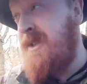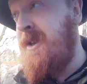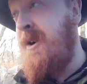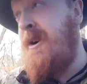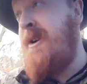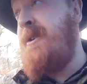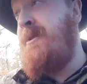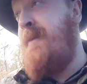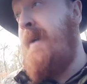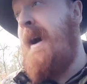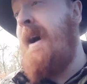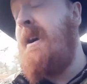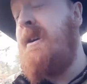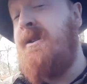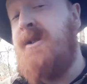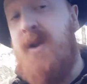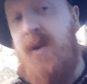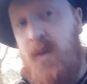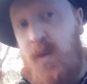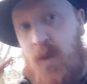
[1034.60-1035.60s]
third
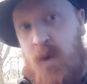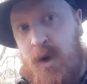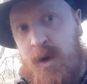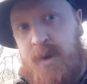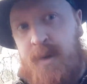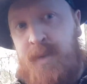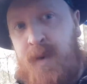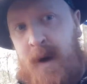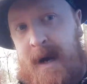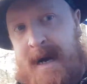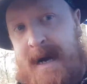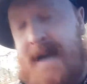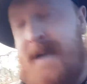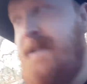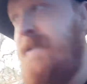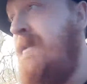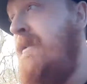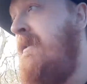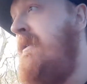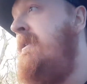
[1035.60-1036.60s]
ranked
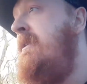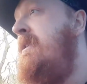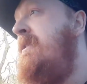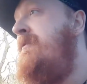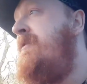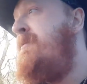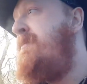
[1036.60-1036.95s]
worldwide for